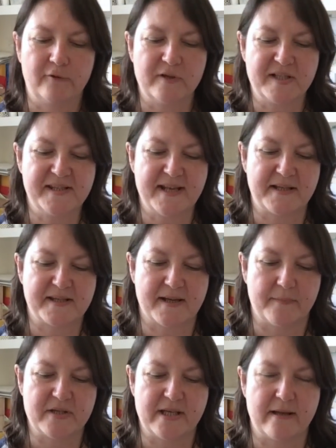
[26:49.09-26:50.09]
already said to
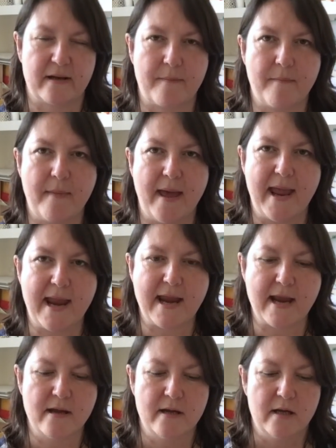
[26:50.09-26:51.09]
somebody that I may,